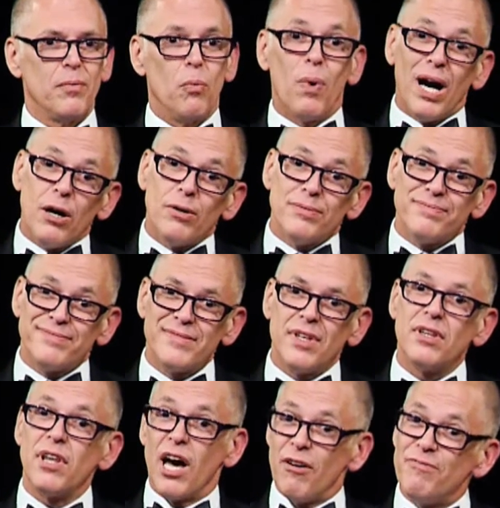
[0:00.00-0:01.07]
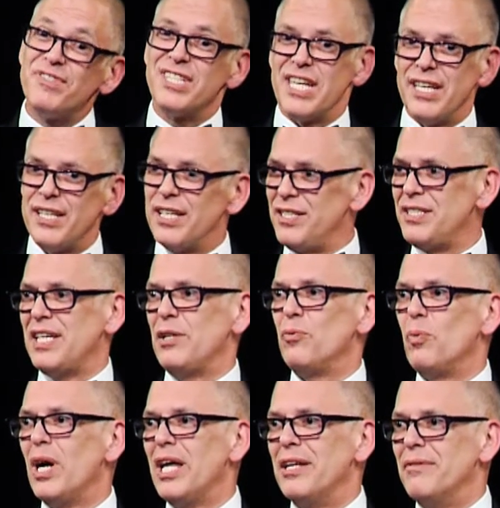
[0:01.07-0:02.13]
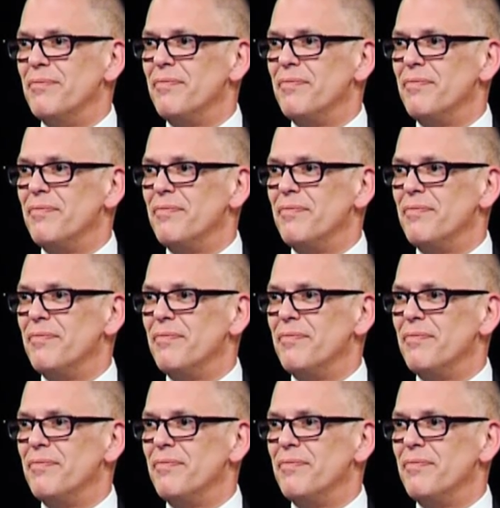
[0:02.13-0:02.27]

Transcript: Well, love did indeed win.